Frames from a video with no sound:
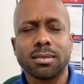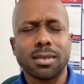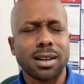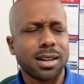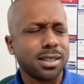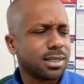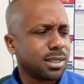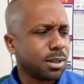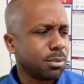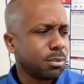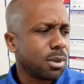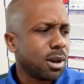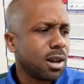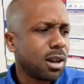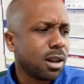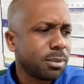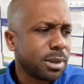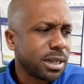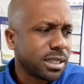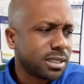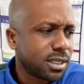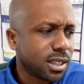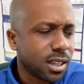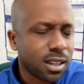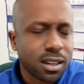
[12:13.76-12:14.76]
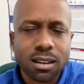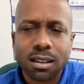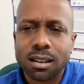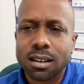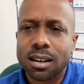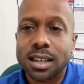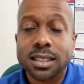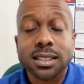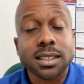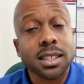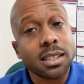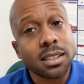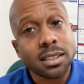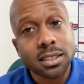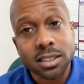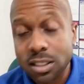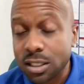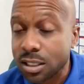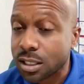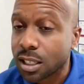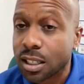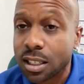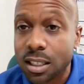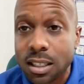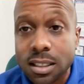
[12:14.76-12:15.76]
I said, mom, they said, uh, I said,
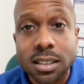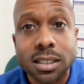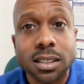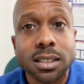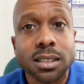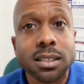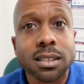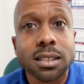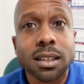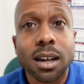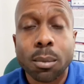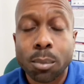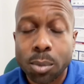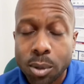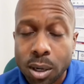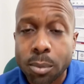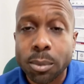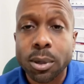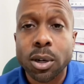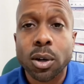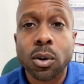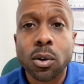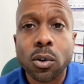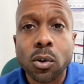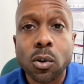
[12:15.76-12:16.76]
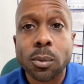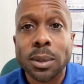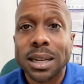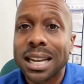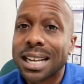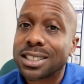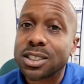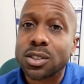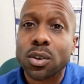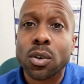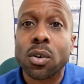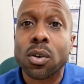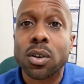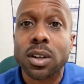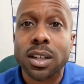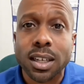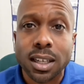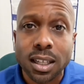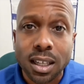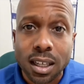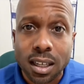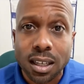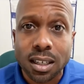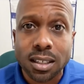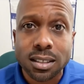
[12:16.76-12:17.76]
she said, listen, I'm coming home and that's all
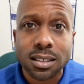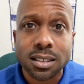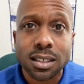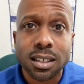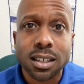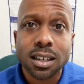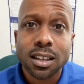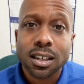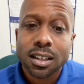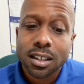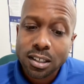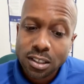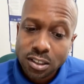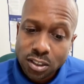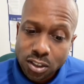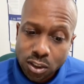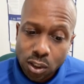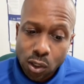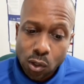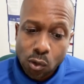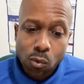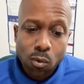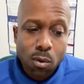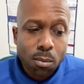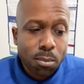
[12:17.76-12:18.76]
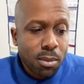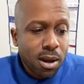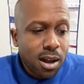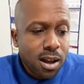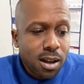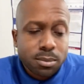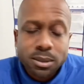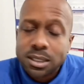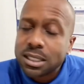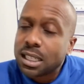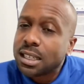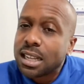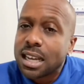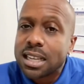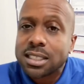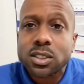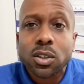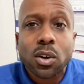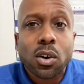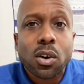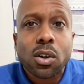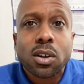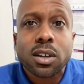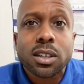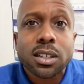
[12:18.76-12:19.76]
it is. So when mom said that's
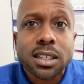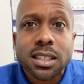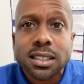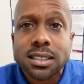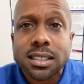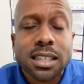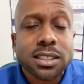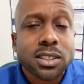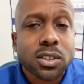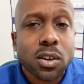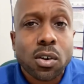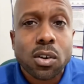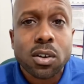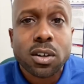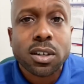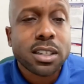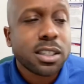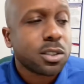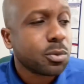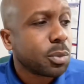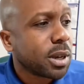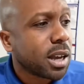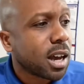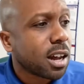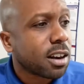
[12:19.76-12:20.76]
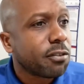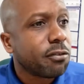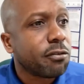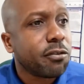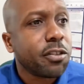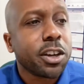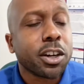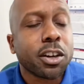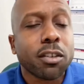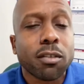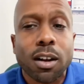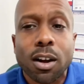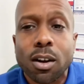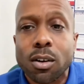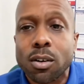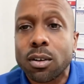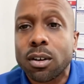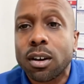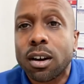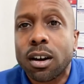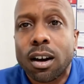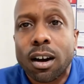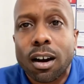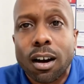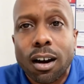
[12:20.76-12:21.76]
all it is, that's all it is, we got to figure
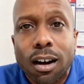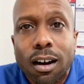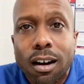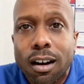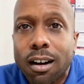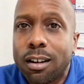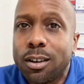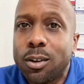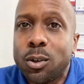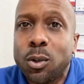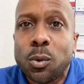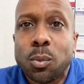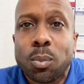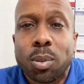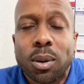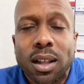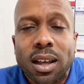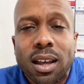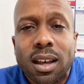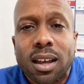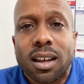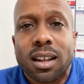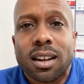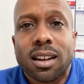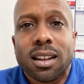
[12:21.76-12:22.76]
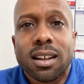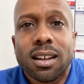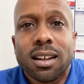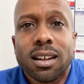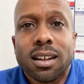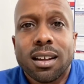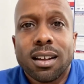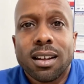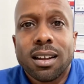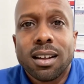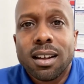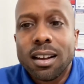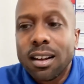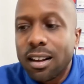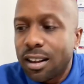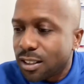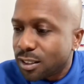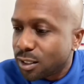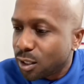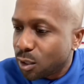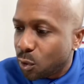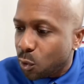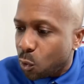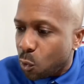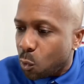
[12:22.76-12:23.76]
out a new plan.
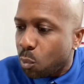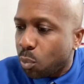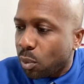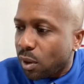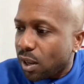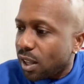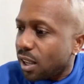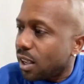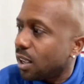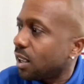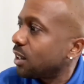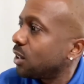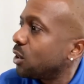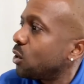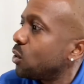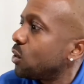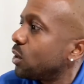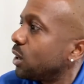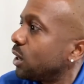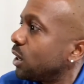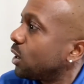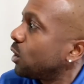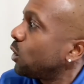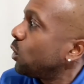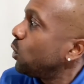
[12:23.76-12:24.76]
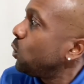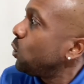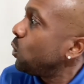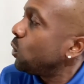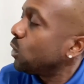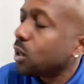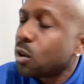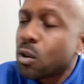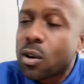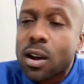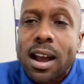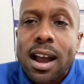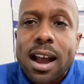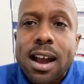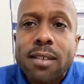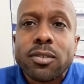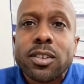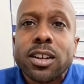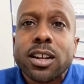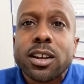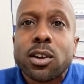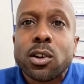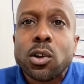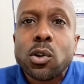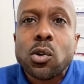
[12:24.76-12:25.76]
The new plan going to include, going to have
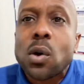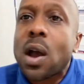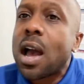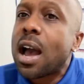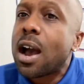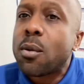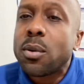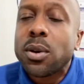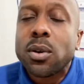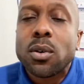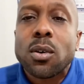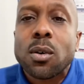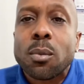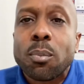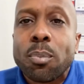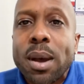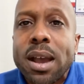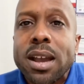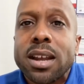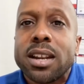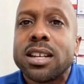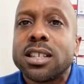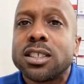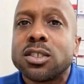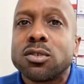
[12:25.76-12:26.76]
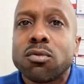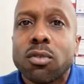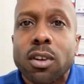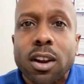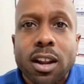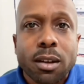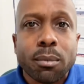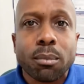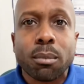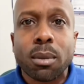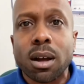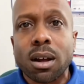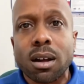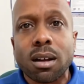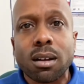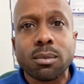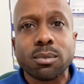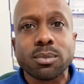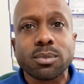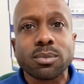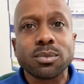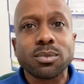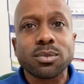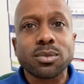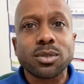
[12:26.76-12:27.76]
to include how we going to pay this rent,
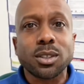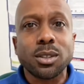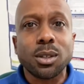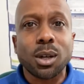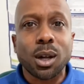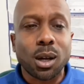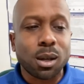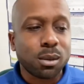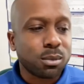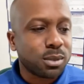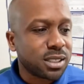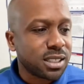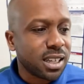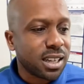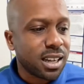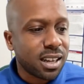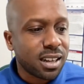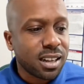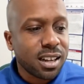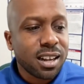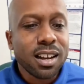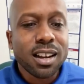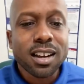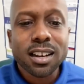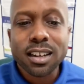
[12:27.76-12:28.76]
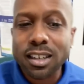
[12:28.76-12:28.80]
mom. You know what I'm saying?